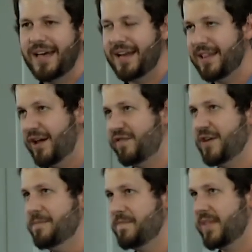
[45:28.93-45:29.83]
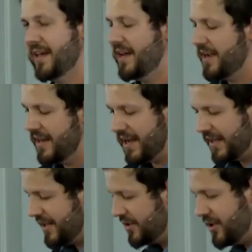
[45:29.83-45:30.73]
and I love you, and I, and I
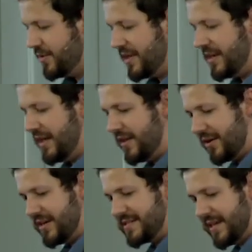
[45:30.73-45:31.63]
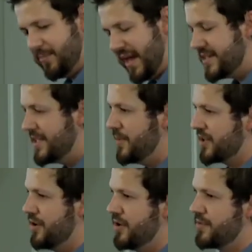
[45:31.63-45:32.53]
hear you, and, and there is a pandemic
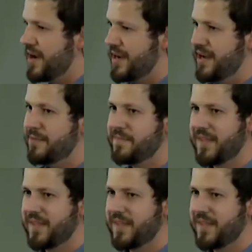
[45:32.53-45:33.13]
going on right now.